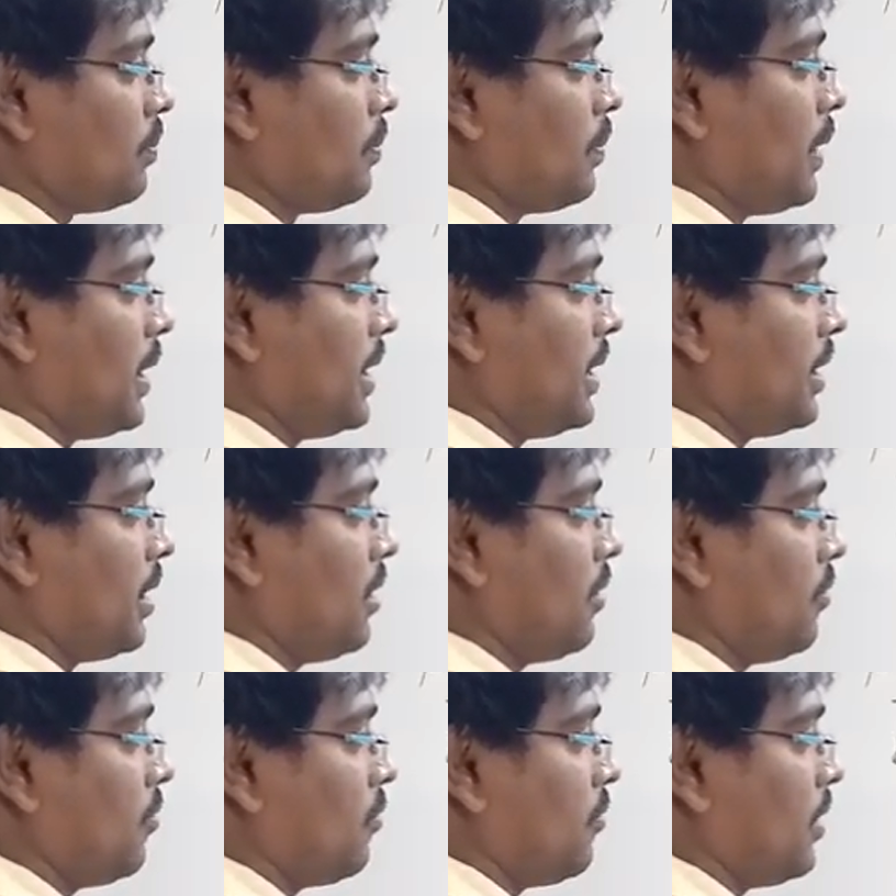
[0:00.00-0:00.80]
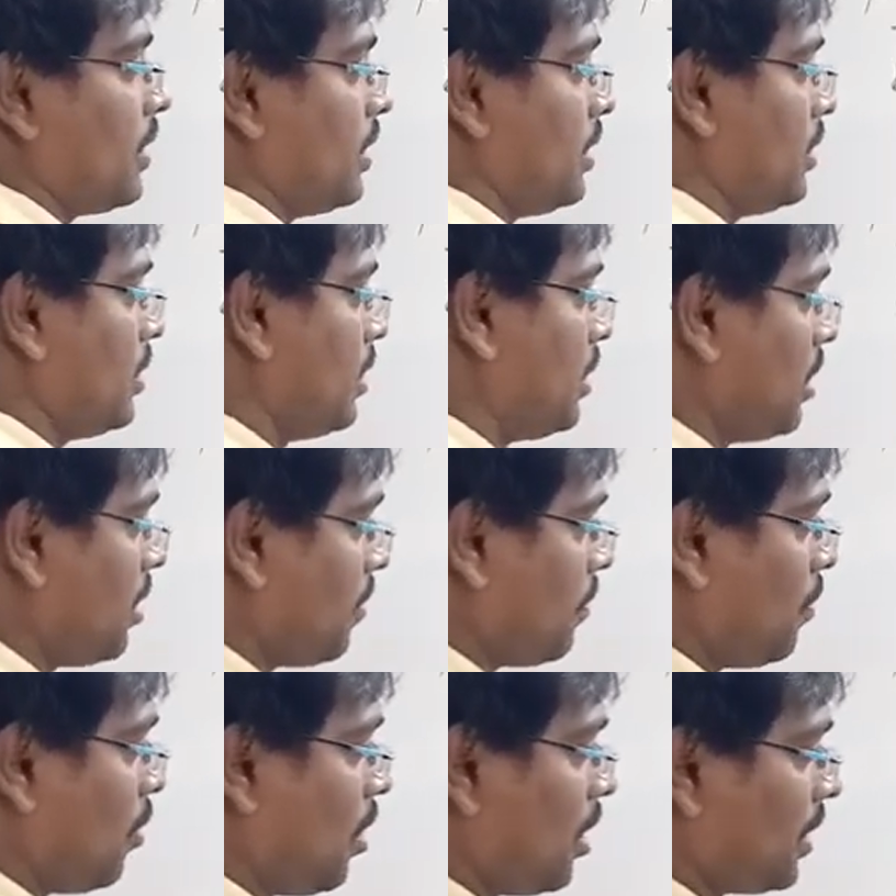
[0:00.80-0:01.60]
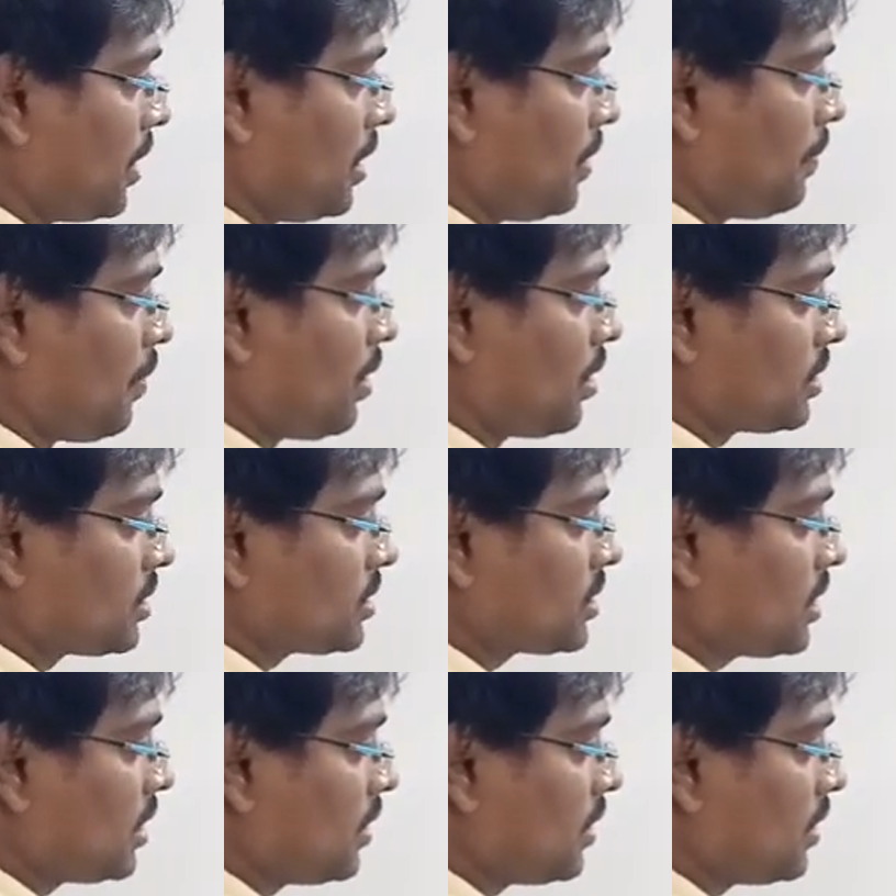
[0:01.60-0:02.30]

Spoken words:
pair of y. Body parts